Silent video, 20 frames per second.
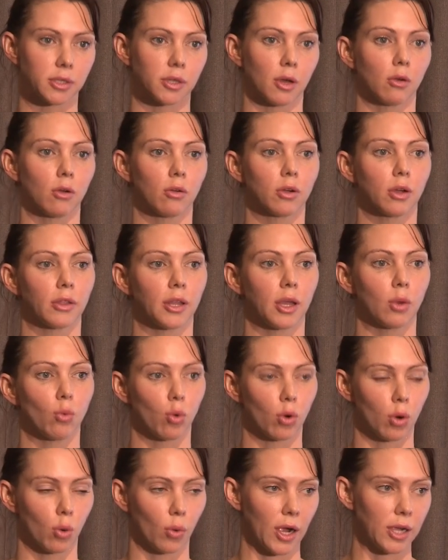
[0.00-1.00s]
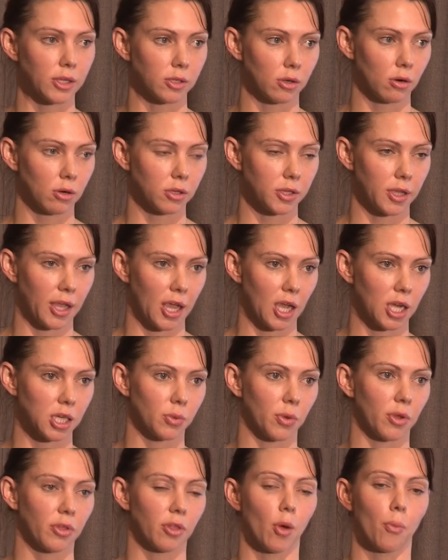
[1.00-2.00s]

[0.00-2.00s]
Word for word: they'll look at their waterways across the catchment,